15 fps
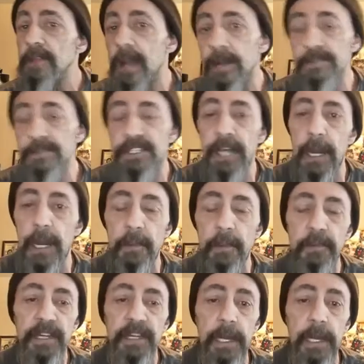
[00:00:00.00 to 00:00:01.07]
set up a
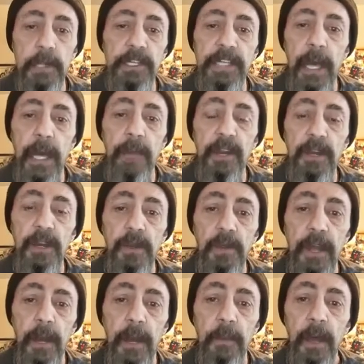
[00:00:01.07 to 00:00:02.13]
particular time to do
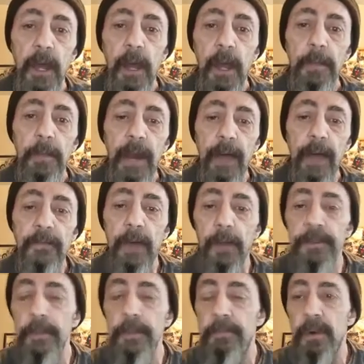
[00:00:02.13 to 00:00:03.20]
them, but I
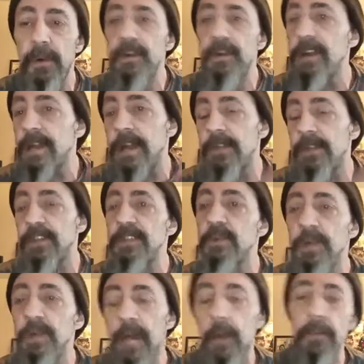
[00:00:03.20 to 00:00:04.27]
felt it pertinent to get this
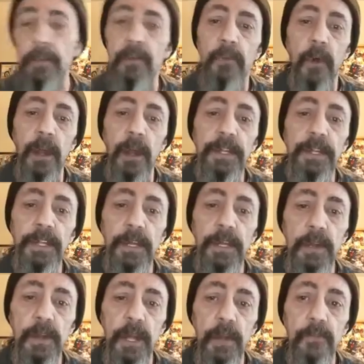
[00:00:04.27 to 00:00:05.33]
one out before I
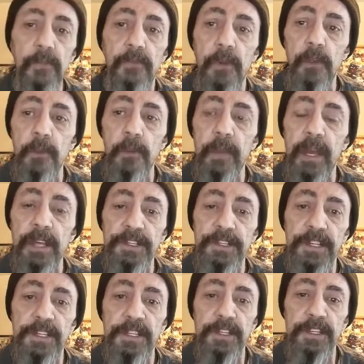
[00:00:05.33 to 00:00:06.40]
continued any further, because
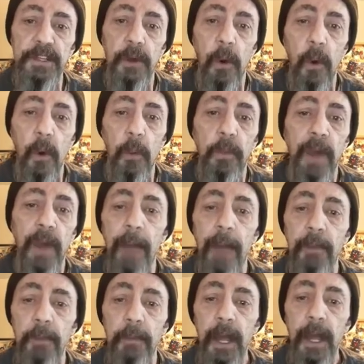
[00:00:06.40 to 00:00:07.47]
this is the whole
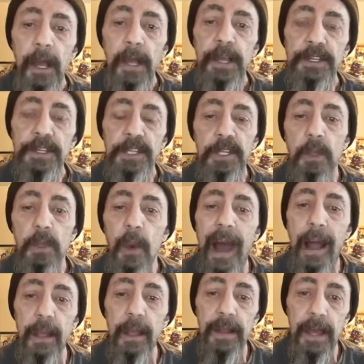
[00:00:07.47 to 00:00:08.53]
problem, is the
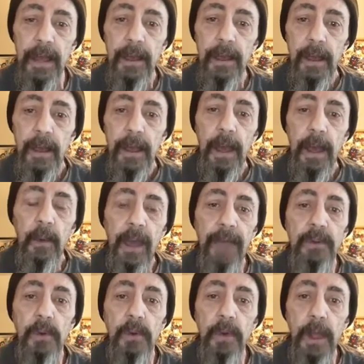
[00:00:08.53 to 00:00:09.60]
duality. And we have
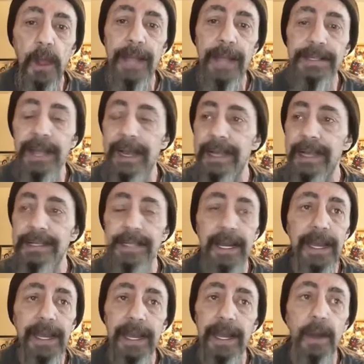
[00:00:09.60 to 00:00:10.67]
to realize, like I said
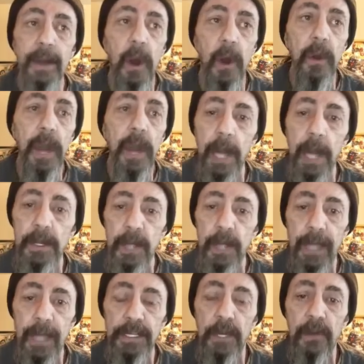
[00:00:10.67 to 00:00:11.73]
again, all
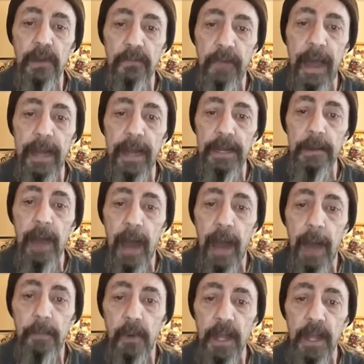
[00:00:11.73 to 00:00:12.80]
contracts are in fact an
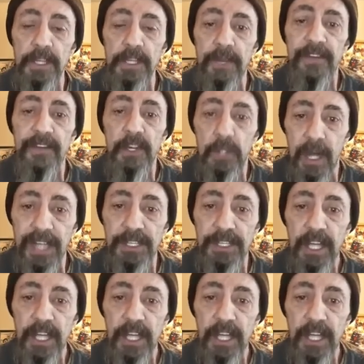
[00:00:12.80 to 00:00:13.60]
operation of a trust,